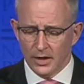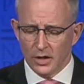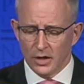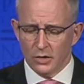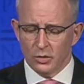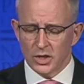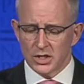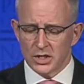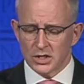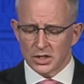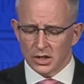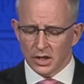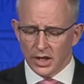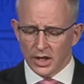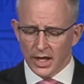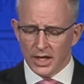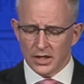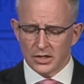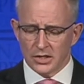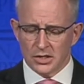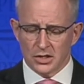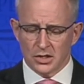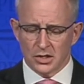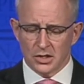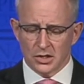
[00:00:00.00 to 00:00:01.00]
which led
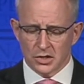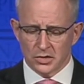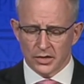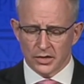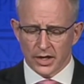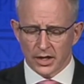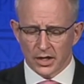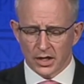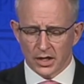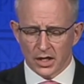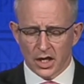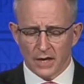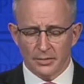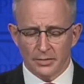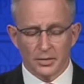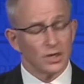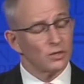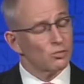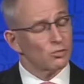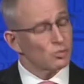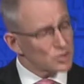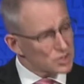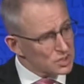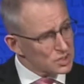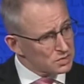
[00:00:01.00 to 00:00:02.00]
to the Australian government
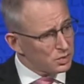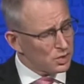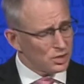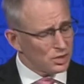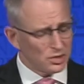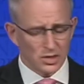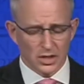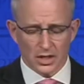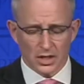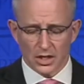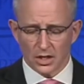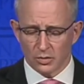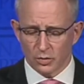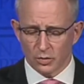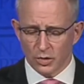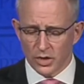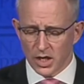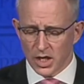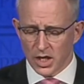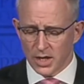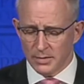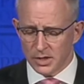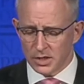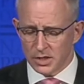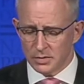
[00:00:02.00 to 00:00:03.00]
responding with
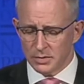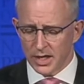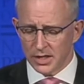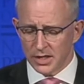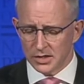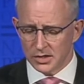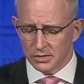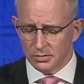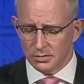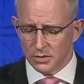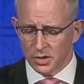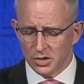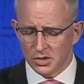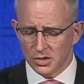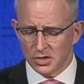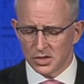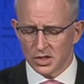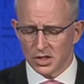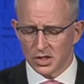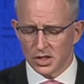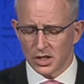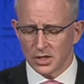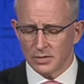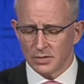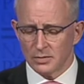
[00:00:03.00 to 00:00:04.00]
the image-based abuse
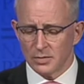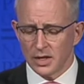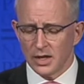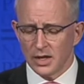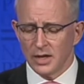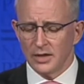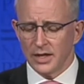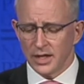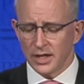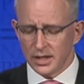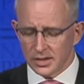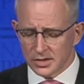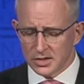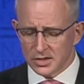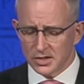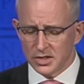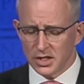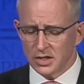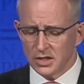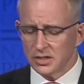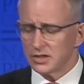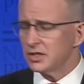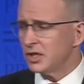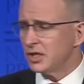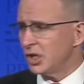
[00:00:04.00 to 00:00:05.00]
scheme that has
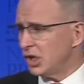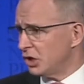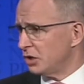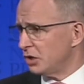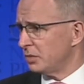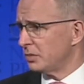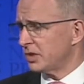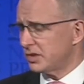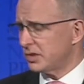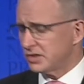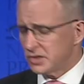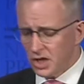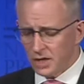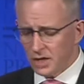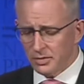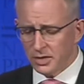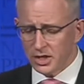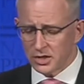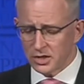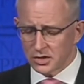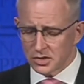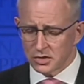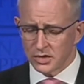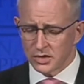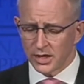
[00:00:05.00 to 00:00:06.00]
since helped so many
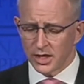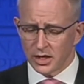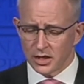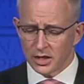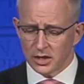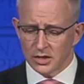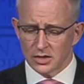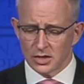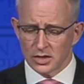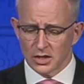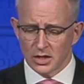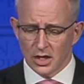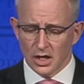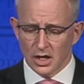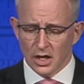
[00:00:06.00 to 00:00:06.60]
Australians